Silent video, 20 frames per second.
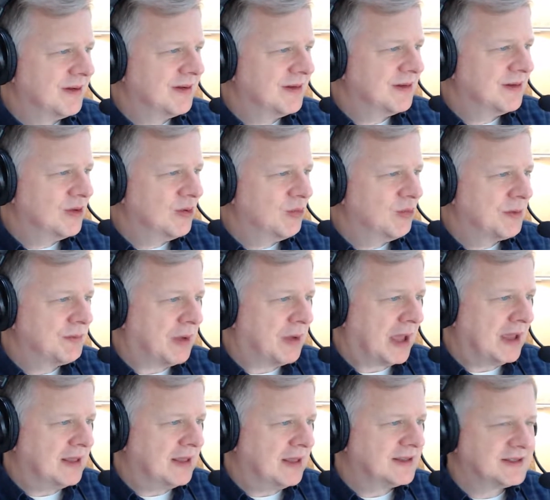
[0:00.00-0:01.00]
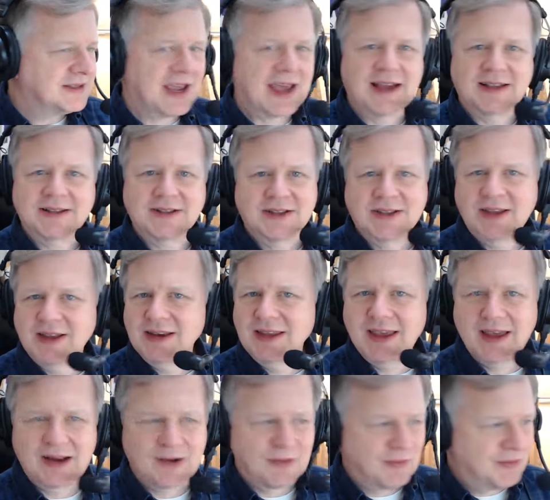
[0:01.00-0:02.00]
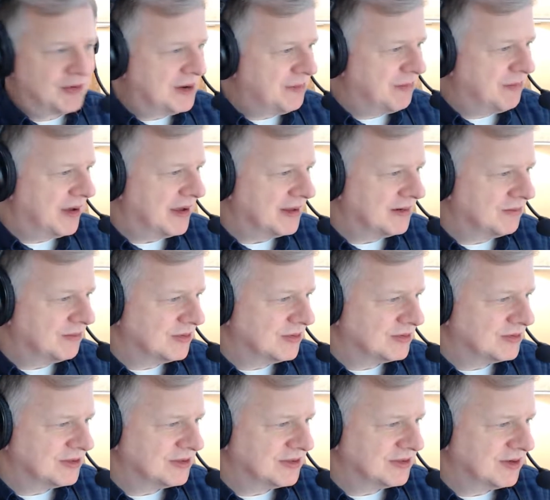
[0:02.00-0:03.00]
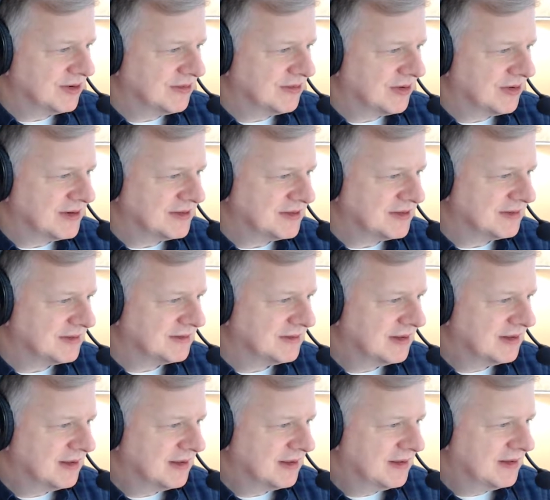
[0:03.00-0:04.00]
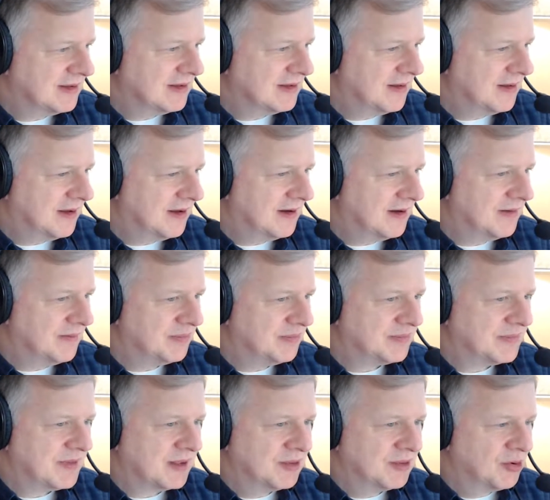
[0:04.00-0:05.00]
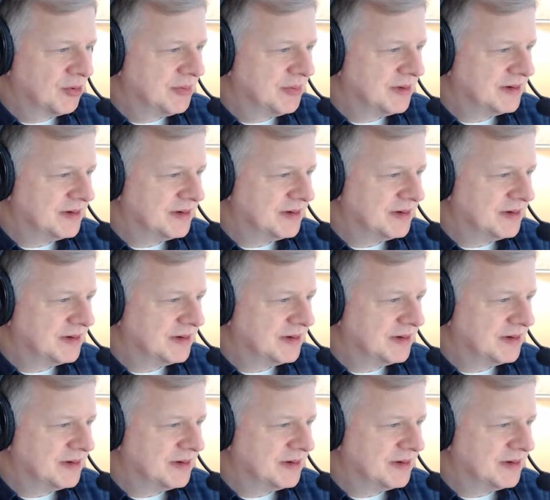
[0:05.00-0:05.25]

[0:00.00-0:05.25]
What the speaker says: you would pay the tax and then get a rebate, which is interesting. A little bit